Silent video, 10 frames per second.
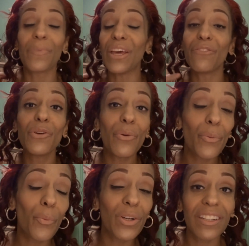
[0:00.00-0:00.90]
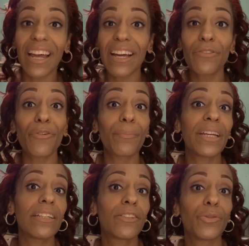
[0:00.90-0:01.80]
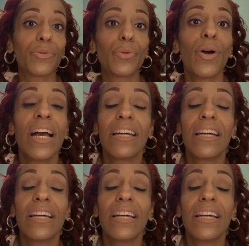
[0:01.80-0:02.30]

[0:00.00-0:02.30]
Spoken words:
If you would like for me to